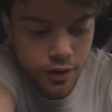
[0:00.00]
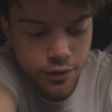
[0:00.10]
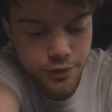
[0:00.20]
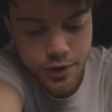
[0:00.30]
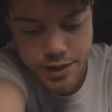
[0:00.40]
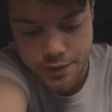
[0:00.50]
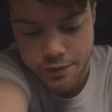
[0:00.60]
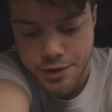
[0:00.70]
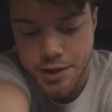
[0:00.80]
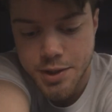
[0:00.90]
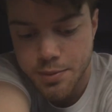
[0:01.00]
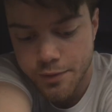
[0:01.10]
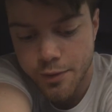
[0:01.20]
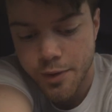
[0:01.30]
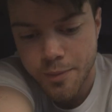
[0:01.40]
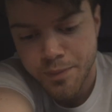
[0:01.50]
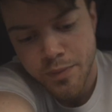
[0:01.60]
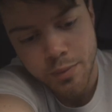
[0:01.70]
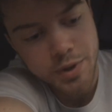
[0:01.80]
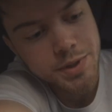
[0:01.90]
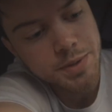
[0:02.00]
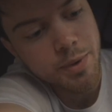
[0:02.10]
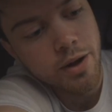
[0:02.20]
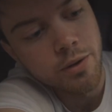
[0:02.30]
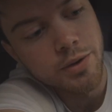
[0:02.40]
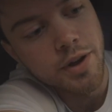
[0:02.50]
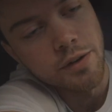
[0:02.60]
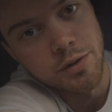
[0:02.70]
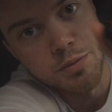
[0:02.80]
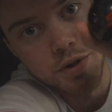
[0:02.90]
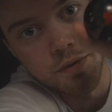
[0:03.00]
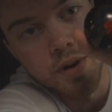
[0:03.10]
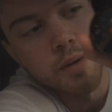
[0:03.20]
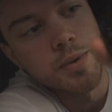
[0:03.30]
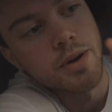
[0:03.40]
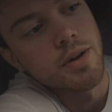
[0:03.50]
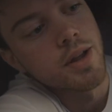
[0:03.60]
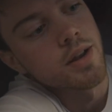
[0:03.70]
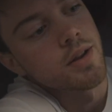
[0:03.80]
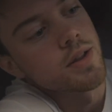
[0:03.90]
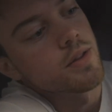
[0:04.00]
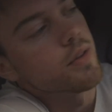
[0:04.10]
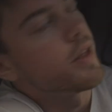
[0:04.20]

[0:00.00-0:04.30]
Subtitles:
don't know if you guys have ever seen this before, but this is my old custom shift knob here, and in the